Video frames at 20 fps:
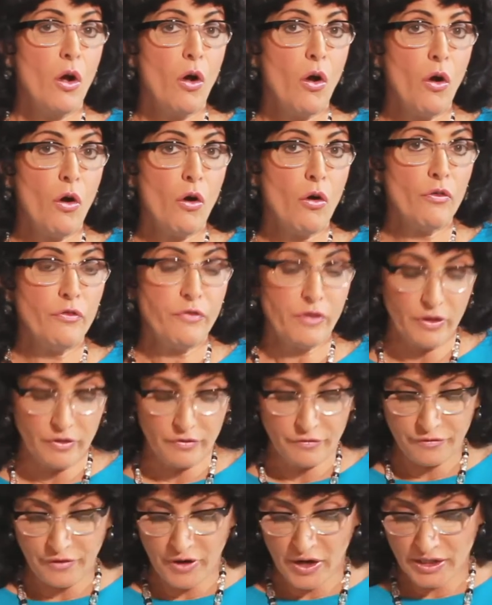of
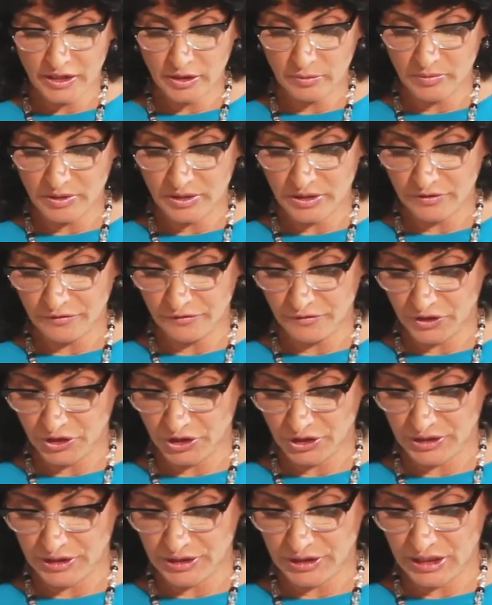vitamin
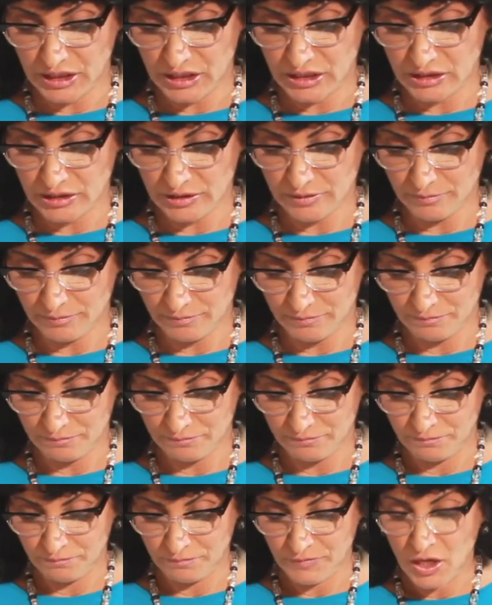deficiencies.
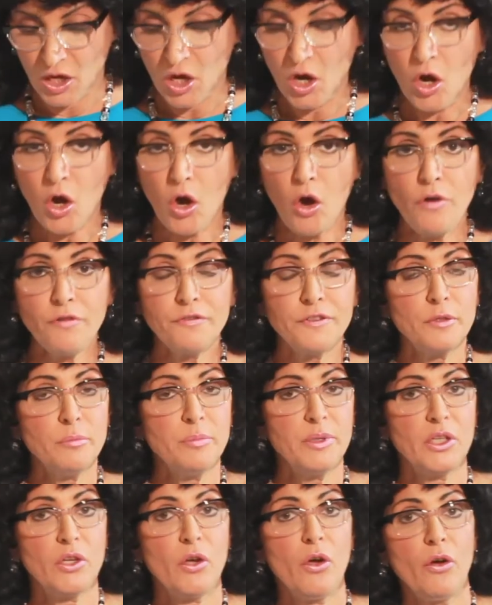often
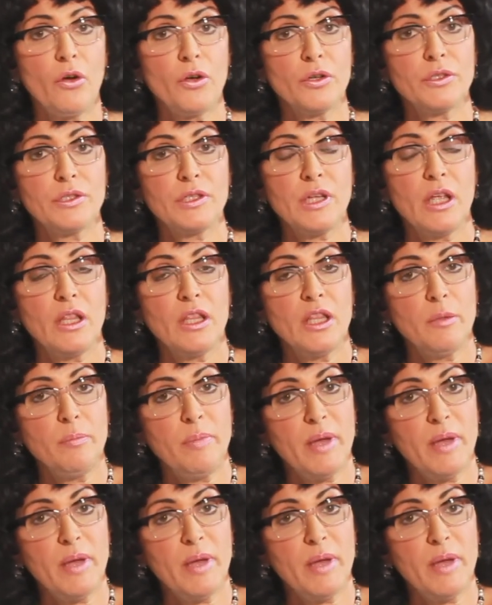because their